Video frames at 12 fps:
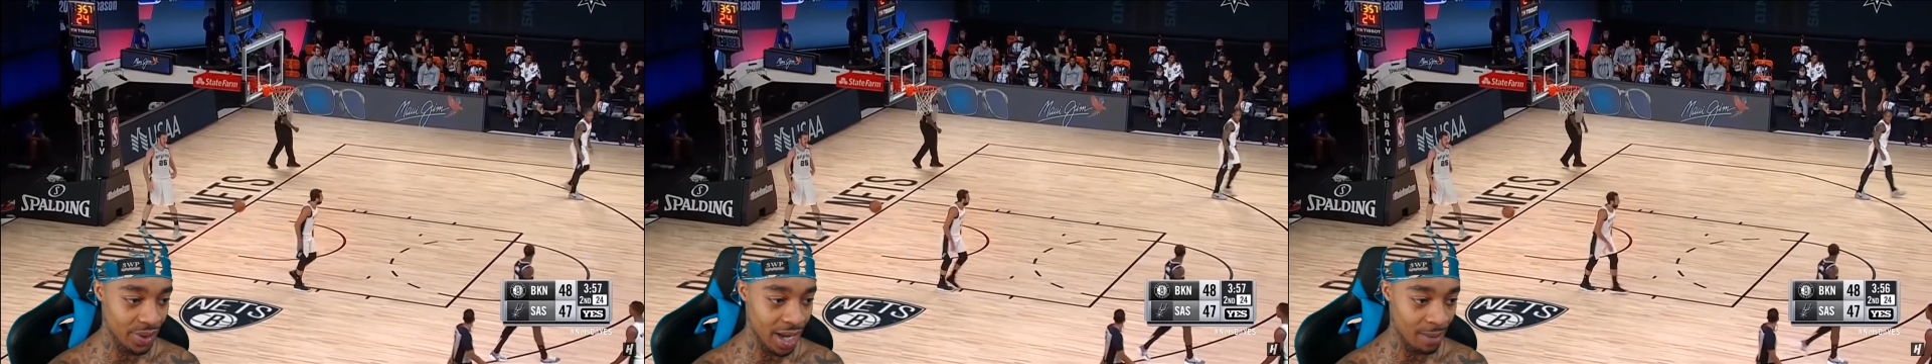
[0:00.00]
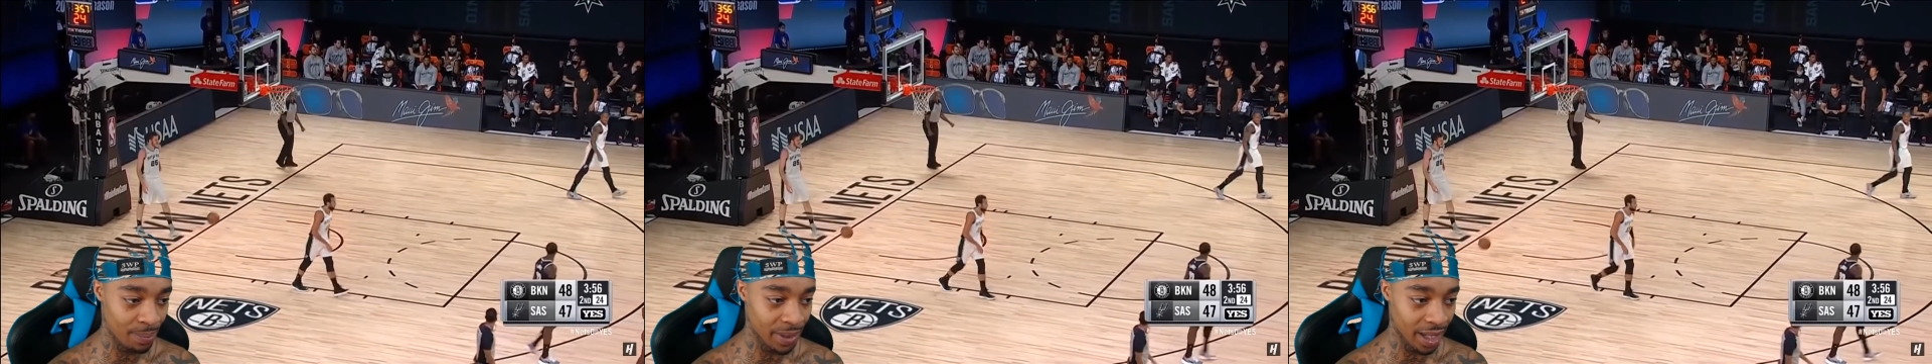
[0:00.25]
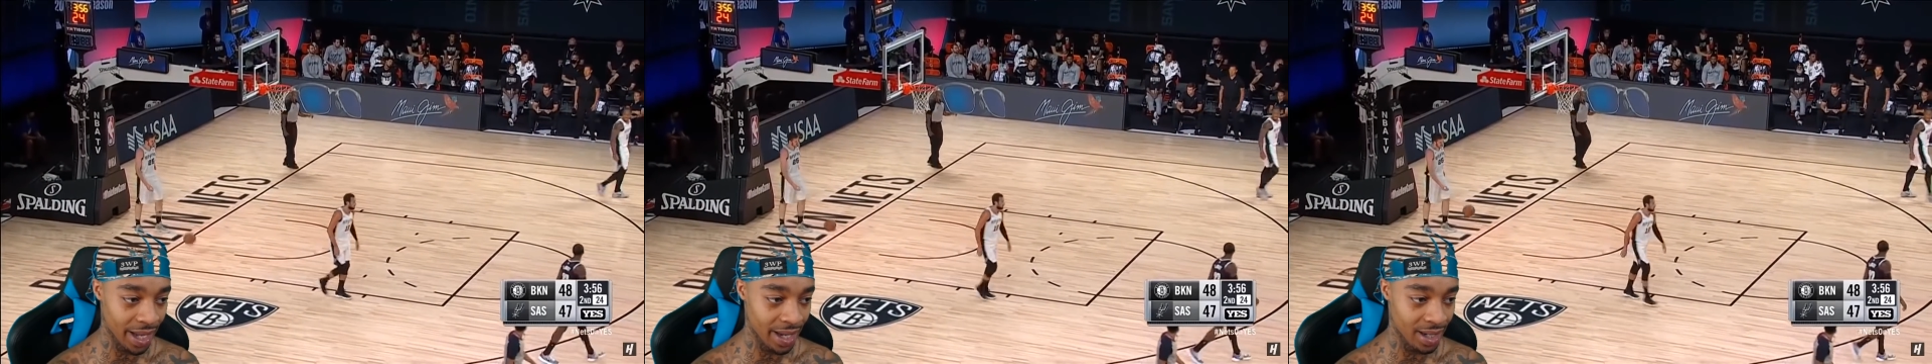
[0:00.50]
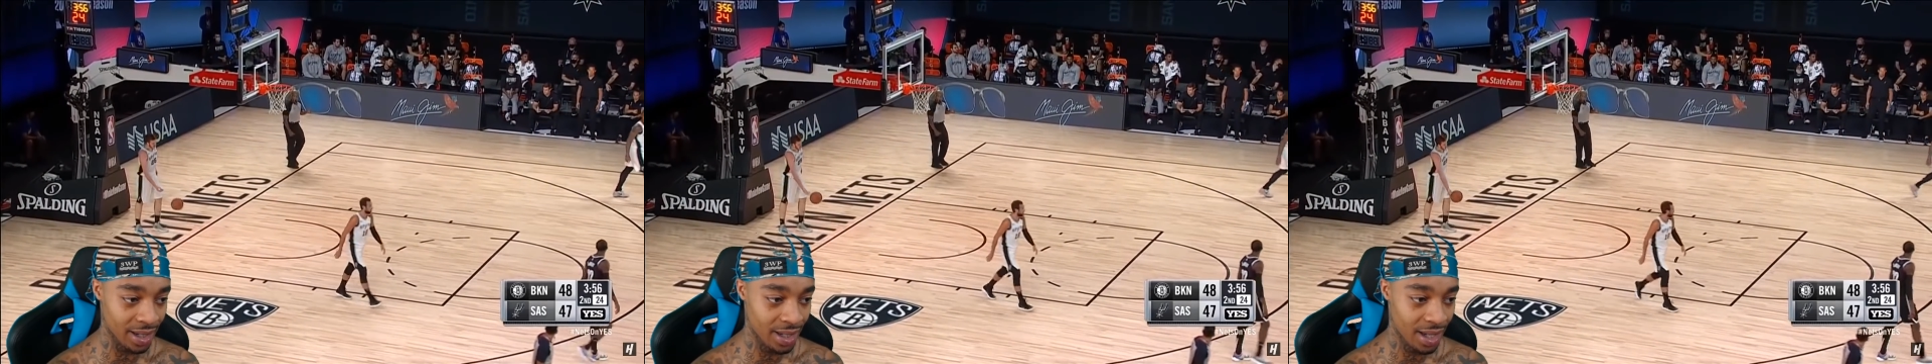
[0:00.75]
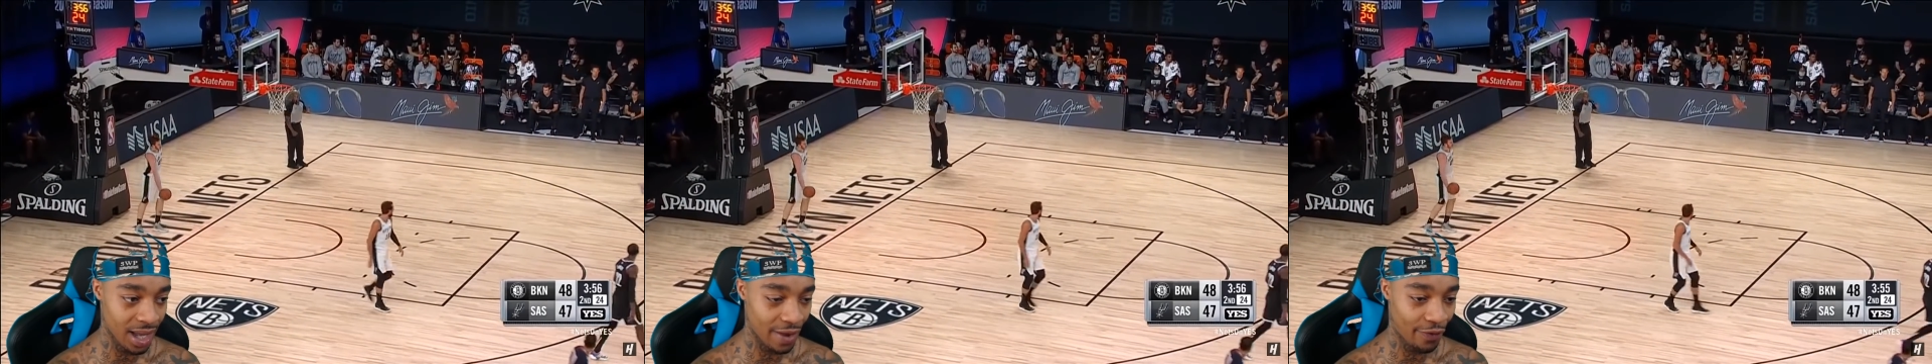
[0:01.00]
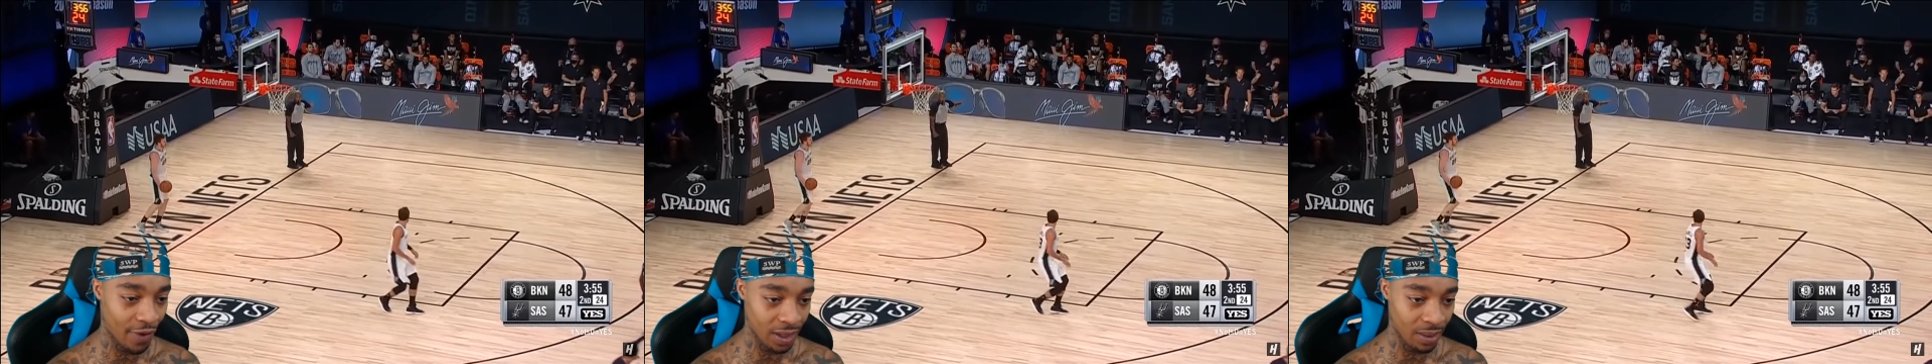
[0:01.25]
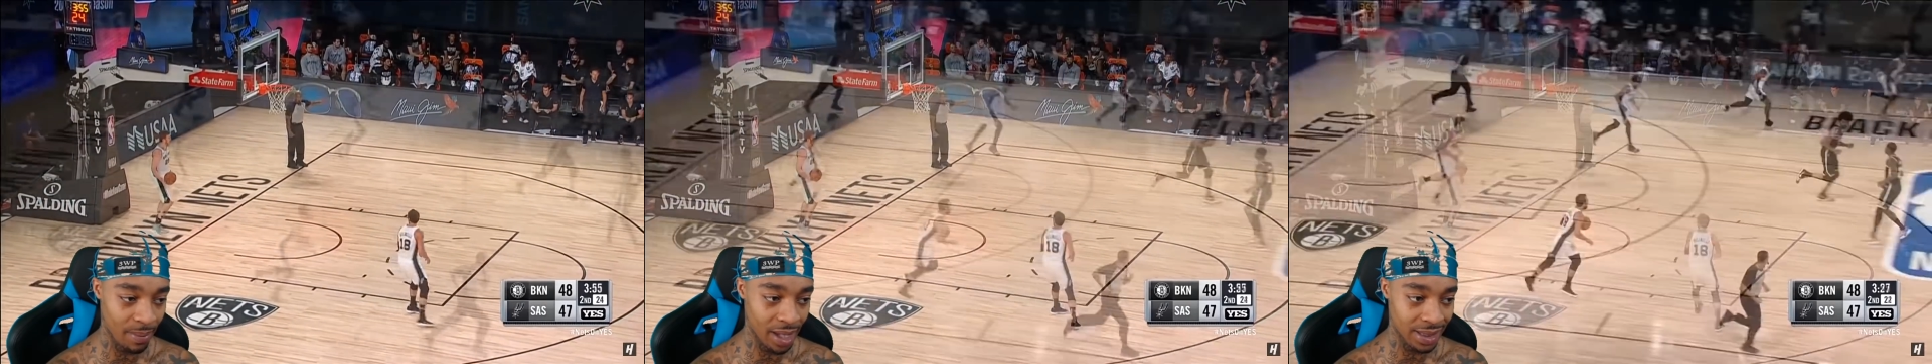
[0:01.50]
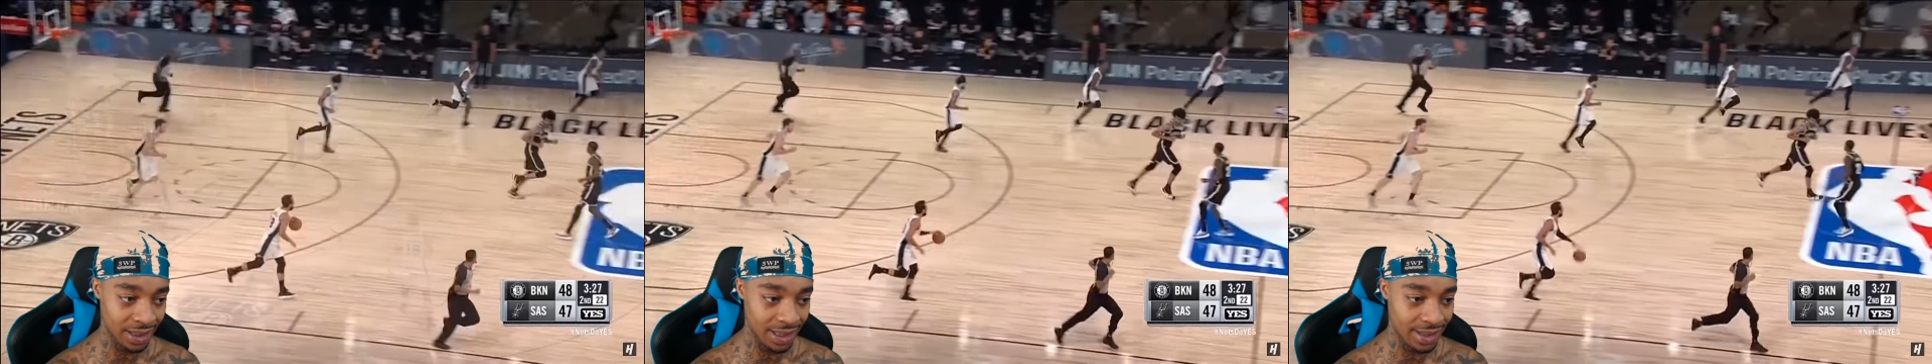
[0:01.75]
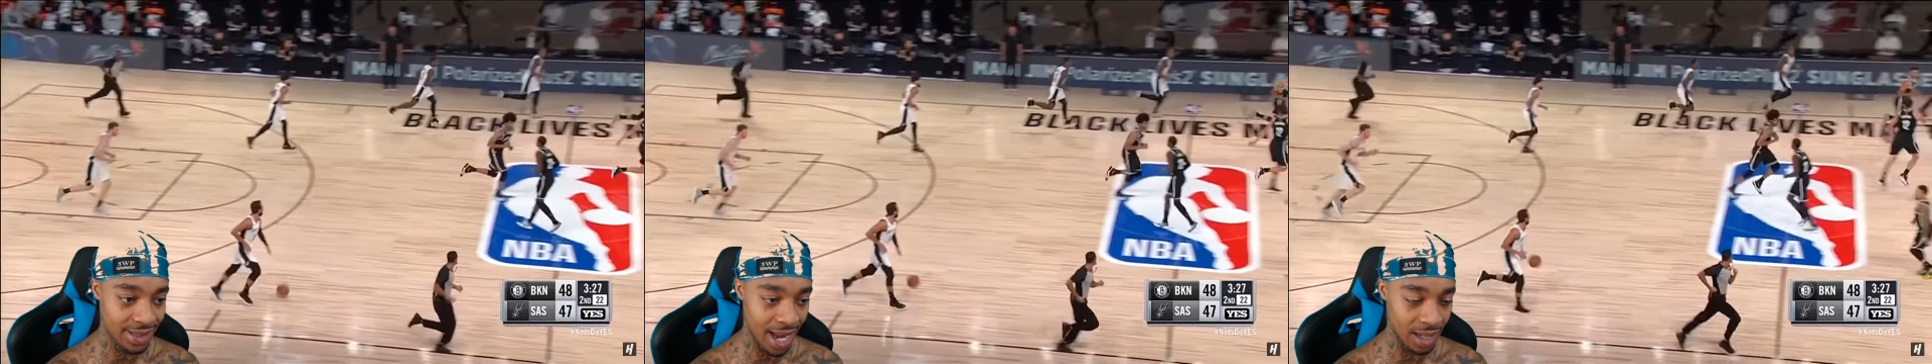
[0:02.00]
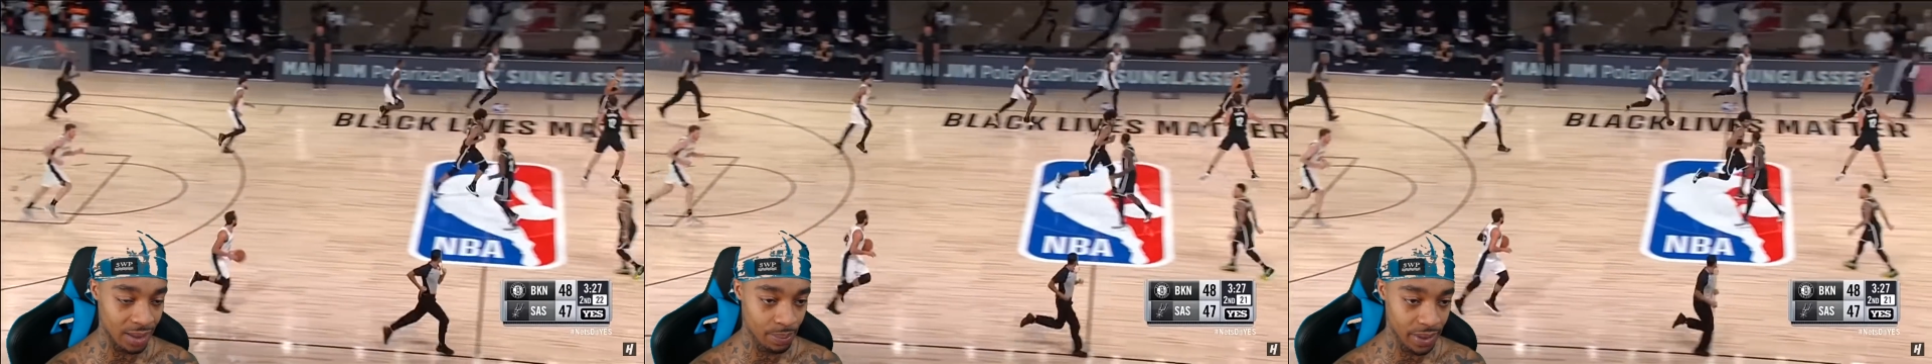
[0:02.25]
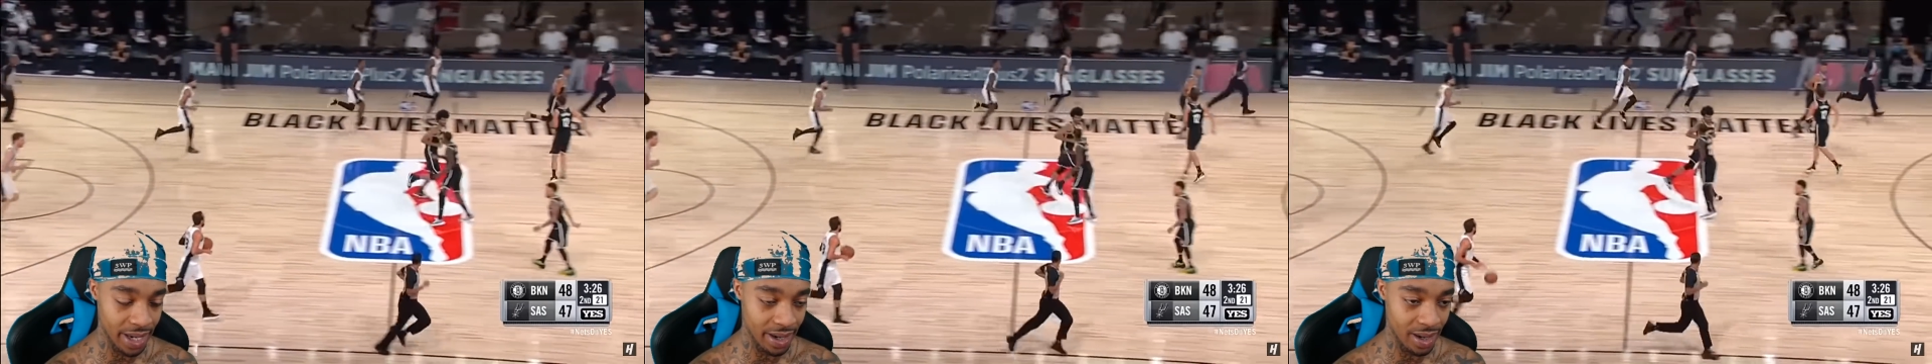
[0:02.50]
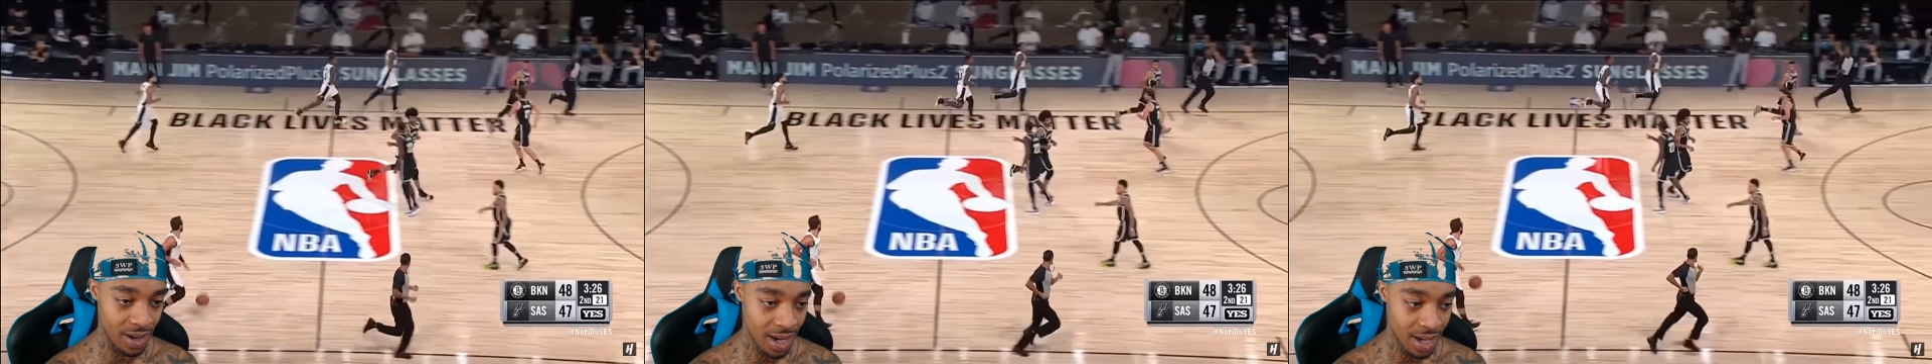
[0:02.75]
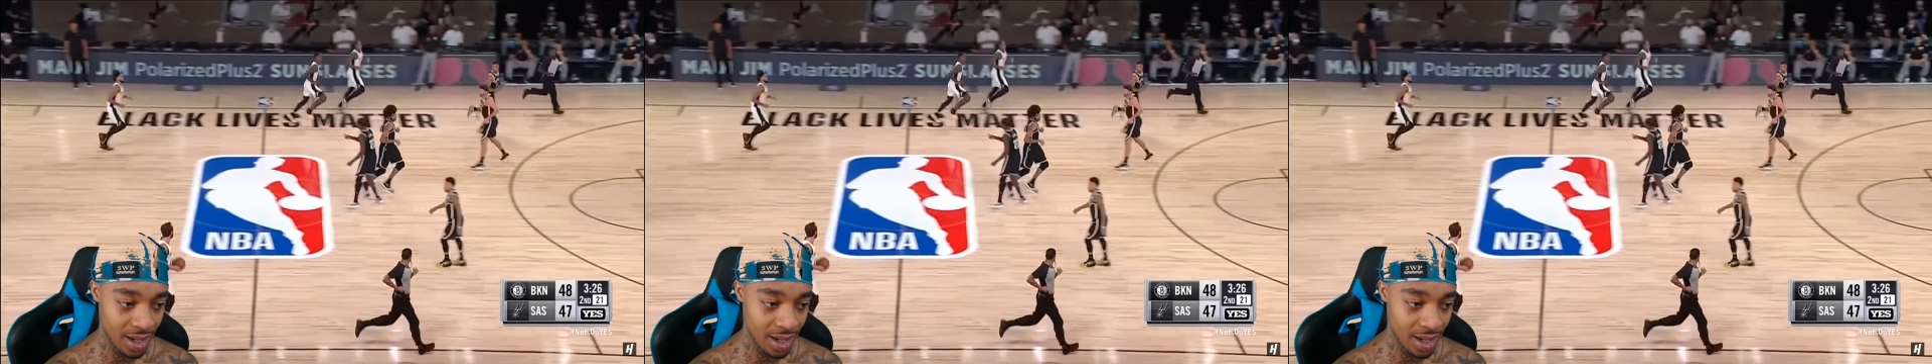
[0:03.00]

You got to play like a fundamentally sound player.